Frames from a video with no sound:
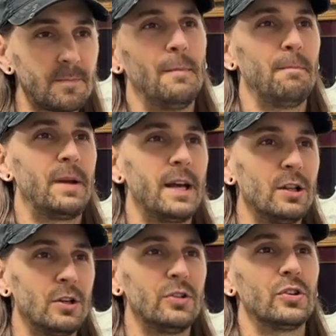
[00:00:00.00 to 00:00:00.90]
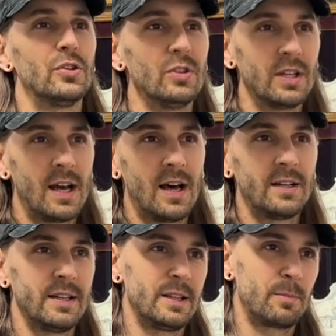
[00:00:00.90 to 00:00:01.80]
But I learned early
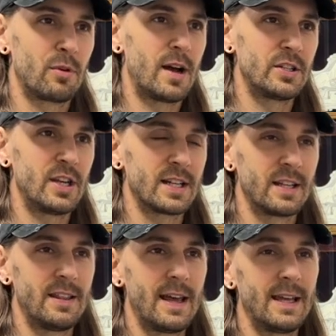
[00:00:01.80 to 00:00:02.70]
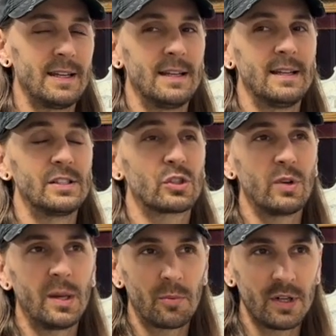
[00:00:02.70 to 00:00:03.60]
on in the project that
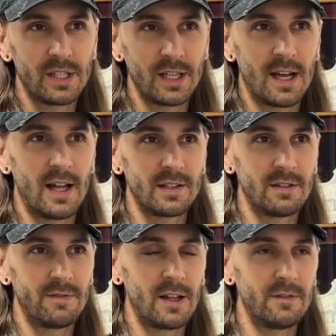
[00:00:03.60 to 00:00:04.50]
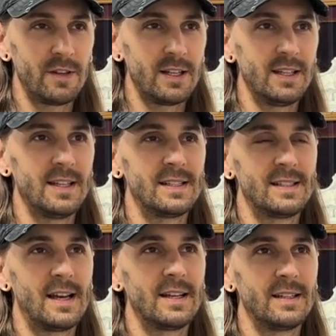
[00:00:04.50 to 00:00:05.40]
screen printing onto velvet is
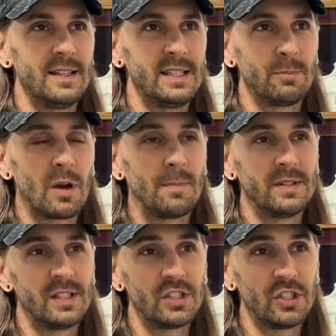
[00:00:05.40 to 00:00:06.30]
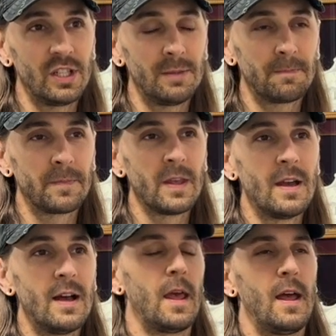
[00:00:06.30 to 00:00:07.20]
not an easy proposition.
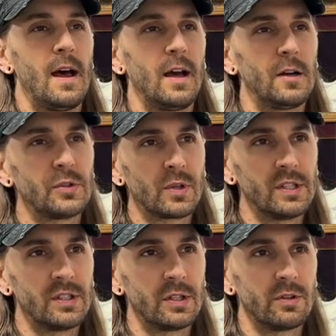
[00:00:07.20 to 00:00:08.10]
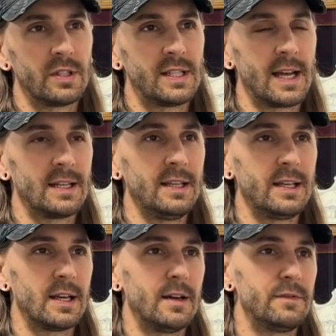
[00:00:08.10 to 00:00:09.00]
I also considered the
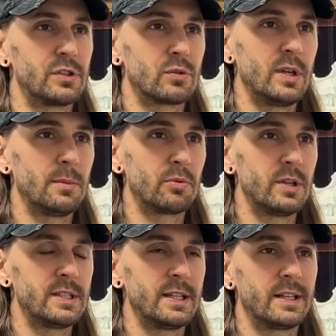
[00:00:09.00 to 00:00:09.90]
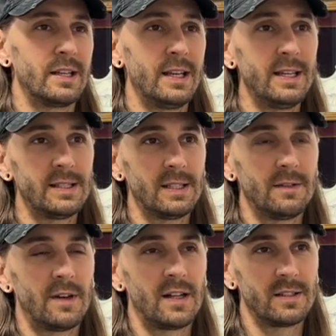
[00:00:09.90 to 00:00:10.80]
technique of screen printing an
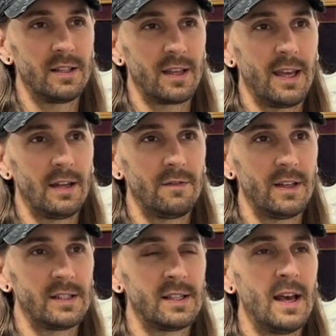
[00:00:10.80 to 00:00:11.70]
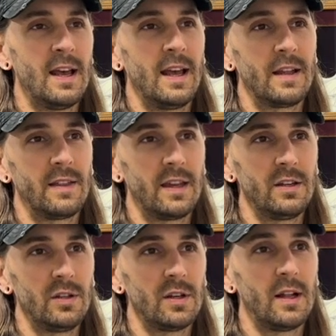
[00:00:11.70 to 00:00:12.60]
adhesive onto the canvas and
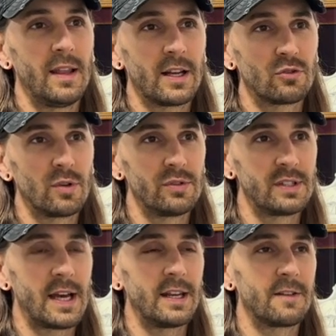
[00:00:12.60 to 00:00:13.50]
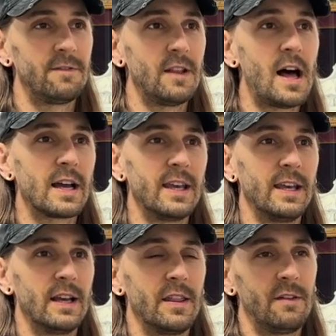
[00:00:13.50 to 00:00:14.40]
then electrostatic
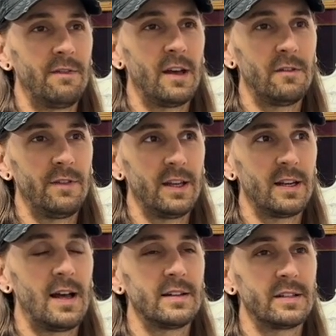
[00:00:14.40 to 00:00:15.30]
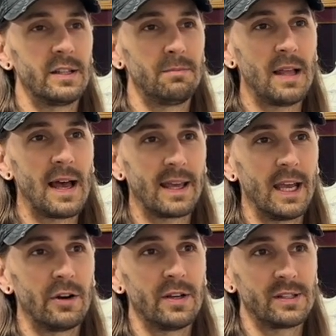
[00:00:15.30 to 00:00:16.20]
flocking the velvet onto the black
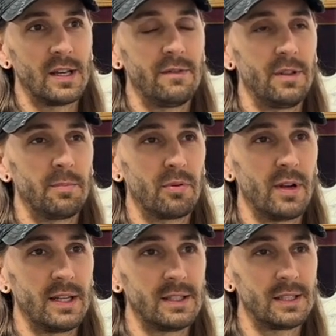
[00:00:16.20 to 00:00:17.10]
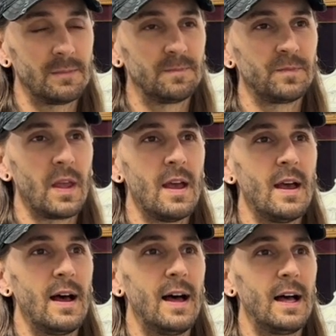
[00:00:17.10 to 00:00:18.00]
areas of the print.
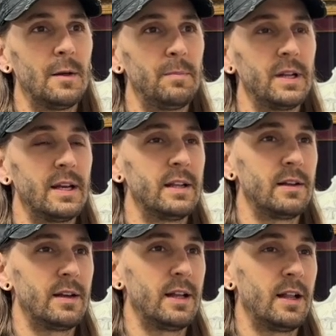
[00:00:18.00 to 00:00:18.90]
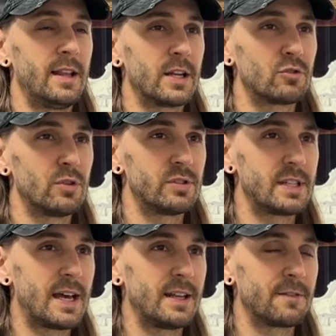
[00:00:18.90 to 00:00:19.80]
But an
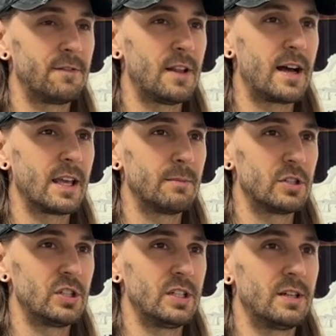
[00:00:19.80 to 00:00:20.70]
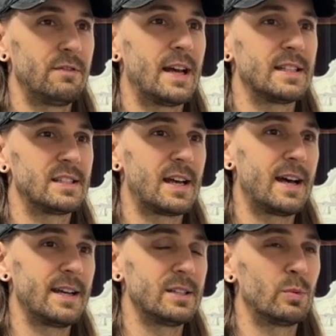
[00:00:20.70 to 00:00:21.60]
electrostatic flocking machine of that
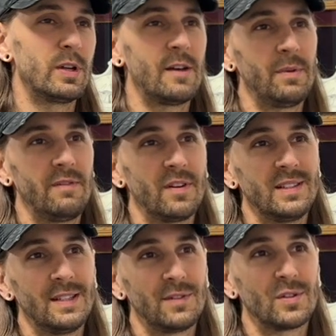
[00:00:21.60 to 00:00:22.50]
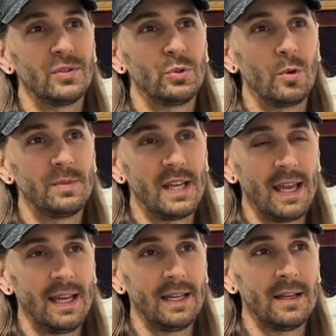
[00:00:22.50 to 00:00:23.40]
size would have been very difficult to
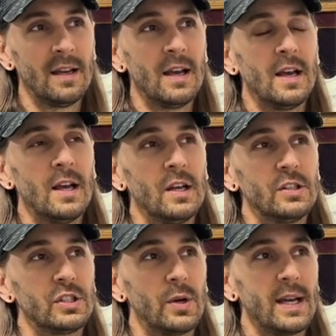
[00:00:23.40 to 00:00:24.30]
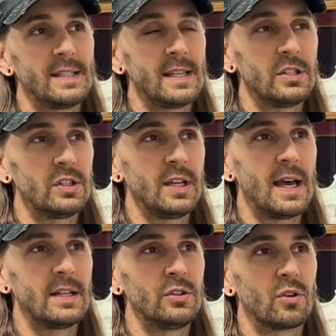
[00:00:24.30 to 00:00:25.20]
obtain. So I essentially
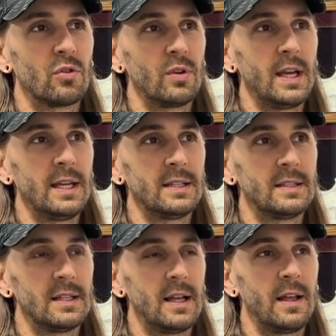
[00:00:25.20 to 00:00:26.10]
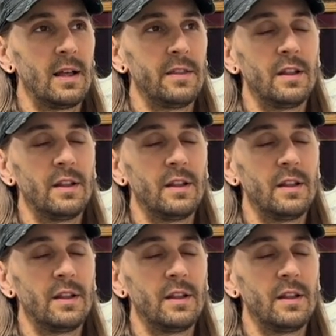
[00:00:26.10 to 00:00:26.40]
had to create the